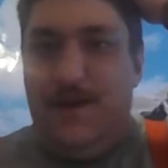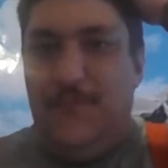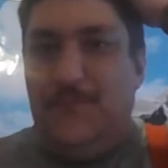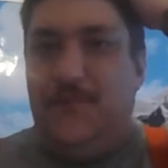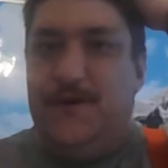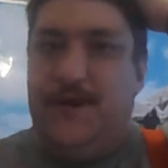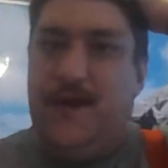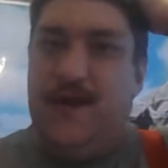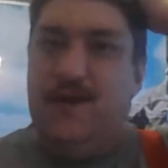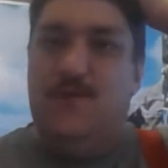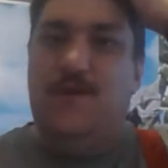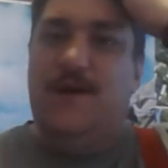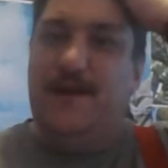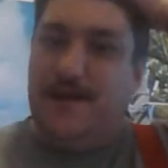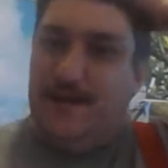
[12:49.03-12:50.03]
But
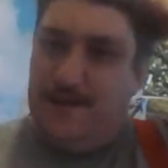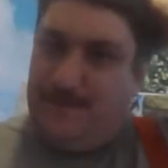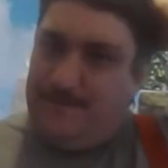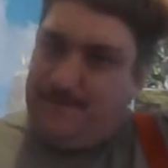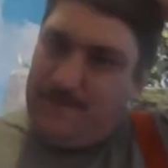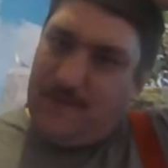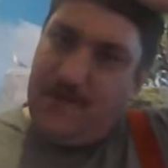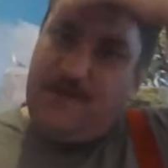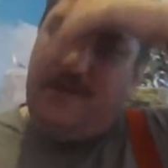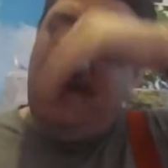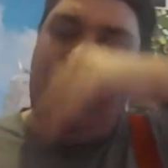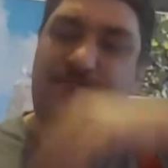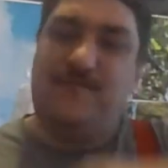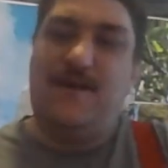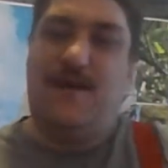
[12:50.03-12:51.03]
anyway,
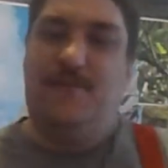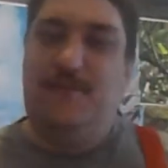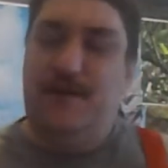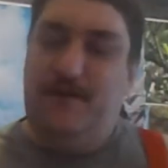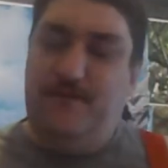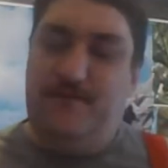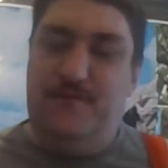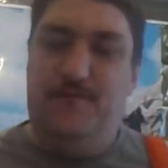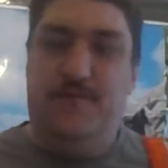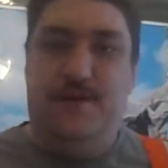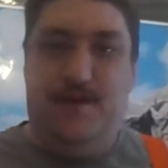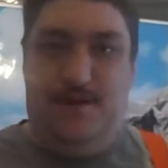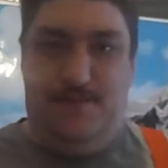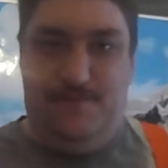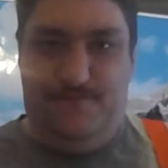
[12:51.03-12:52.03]
enough rambling from
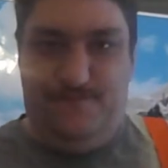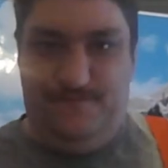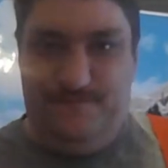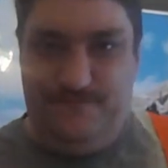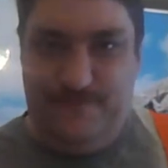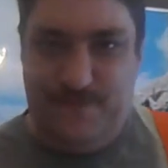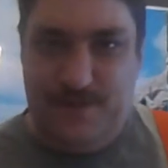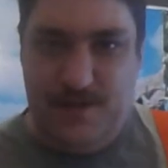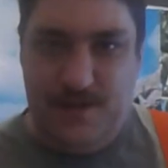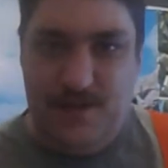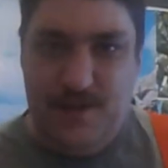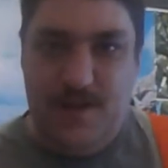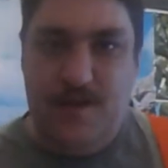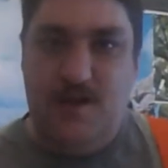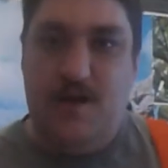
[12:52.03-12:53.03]
me.
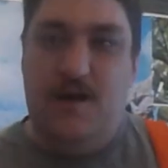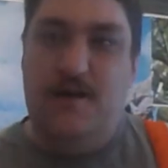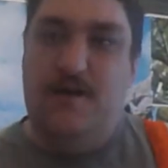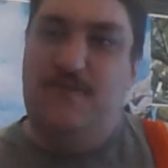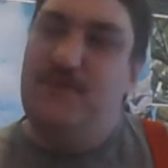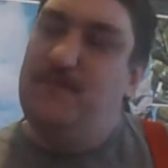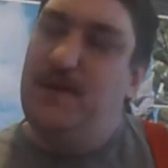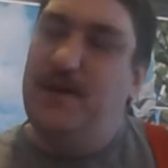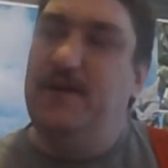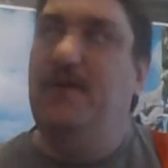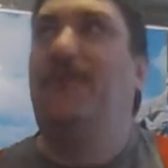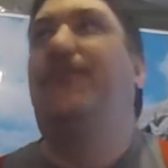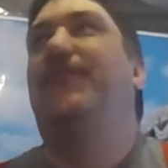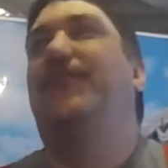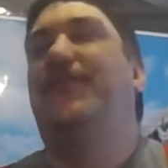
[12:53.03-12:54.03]
Enough of my
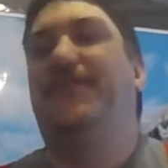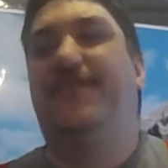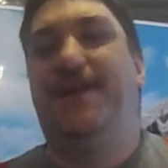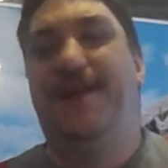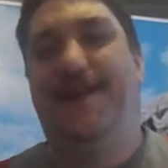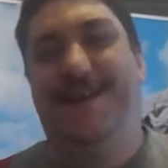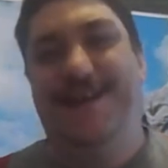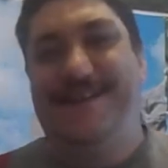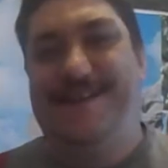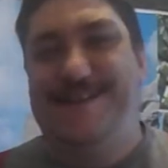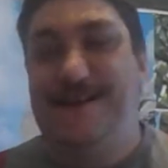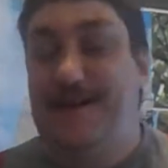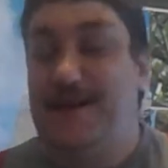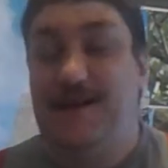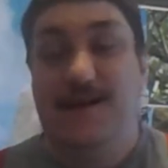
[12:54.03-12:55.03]
nonsense.
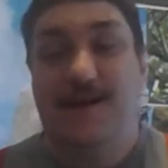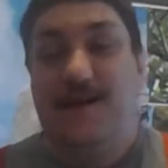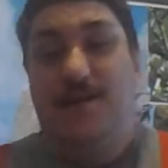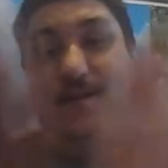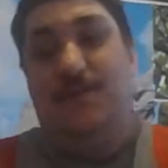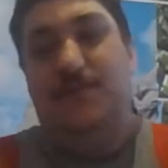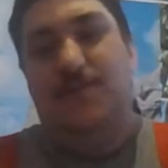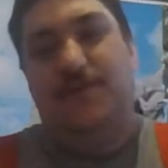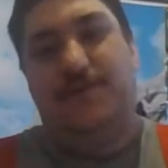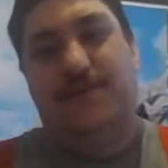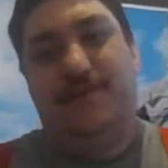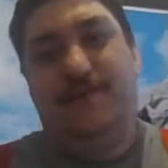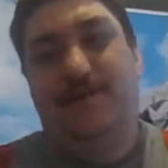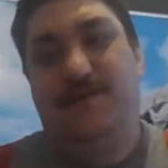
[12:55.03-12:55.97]
Yeah, you must...